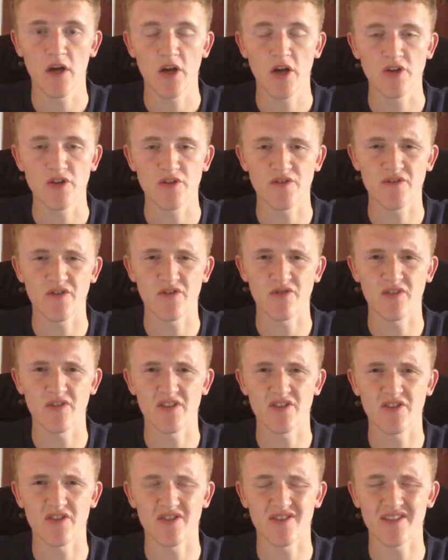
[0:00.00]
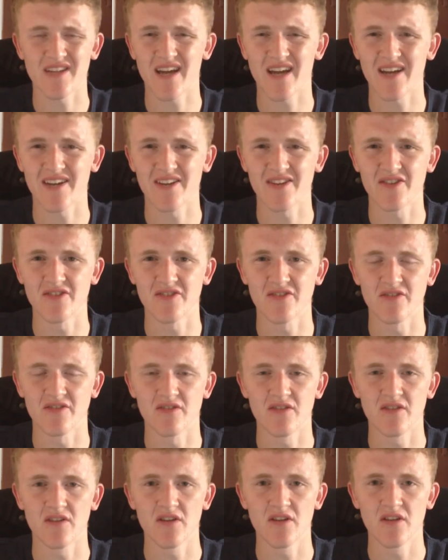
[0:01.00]
Just feel really sort of tired and,
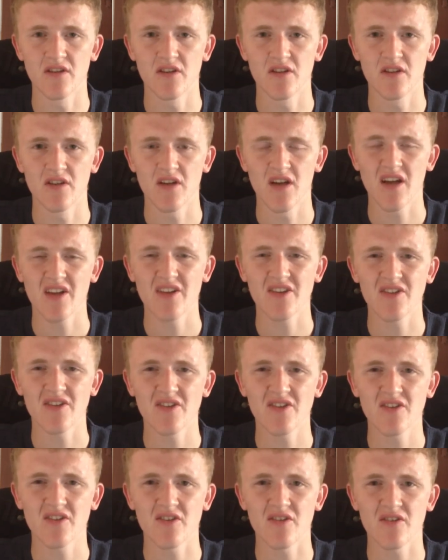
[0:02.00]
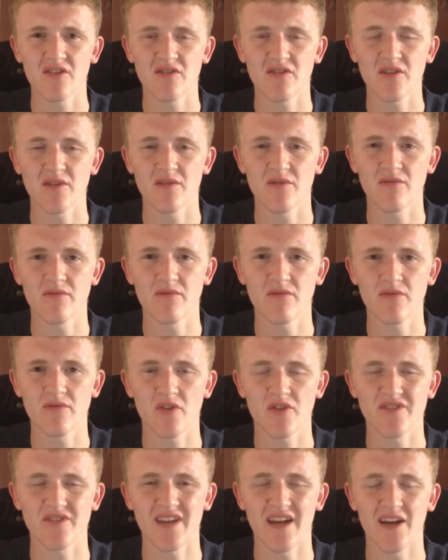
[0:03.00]
I don't know, really
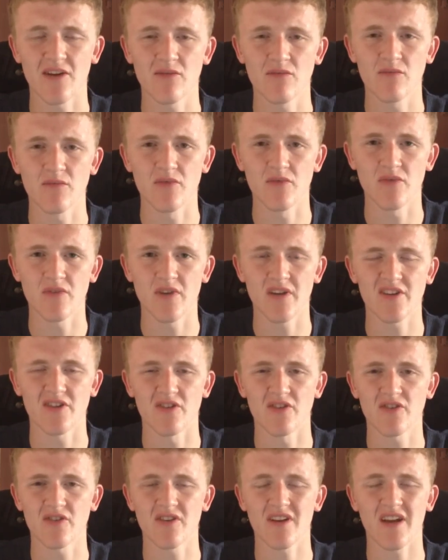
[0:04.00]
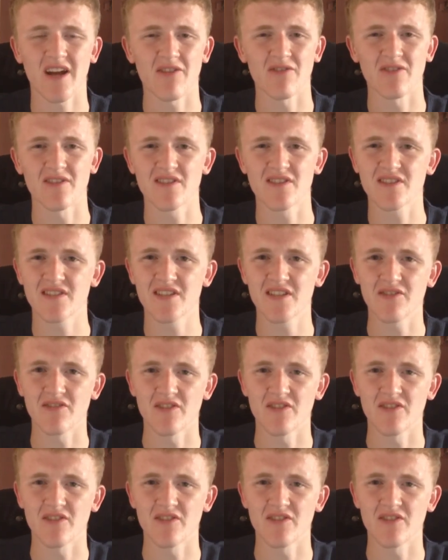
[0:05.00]
not down, but I don't know, I can't really see it.